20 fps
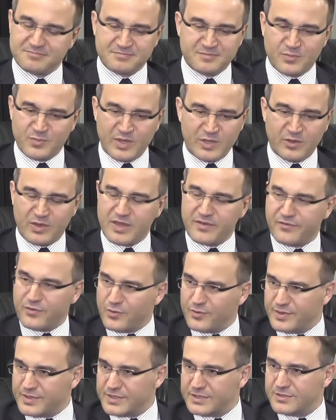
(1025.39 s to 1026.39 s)
we're looking
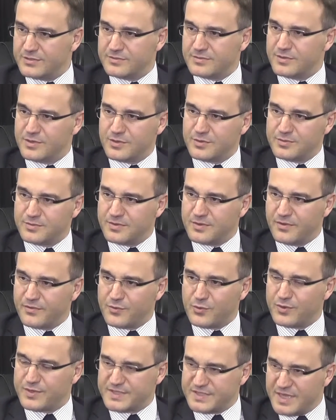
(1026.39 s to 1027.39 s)
forward to, of
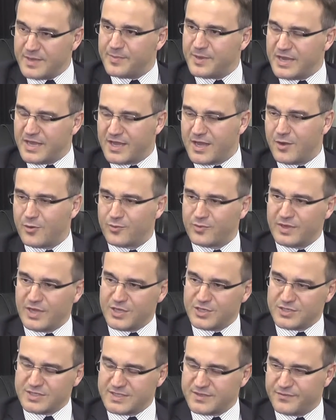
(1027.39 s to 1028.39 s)
course, deepening our
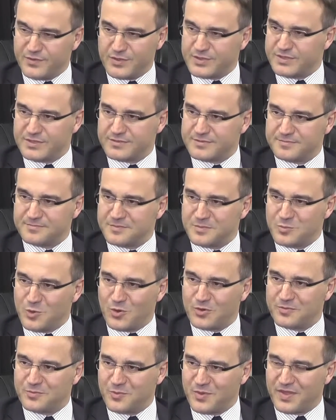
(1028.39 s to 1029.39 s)
relations further
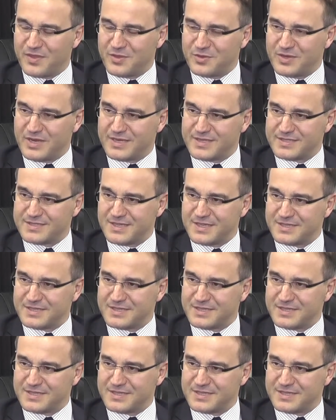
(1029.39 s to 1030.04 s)
more with the United States.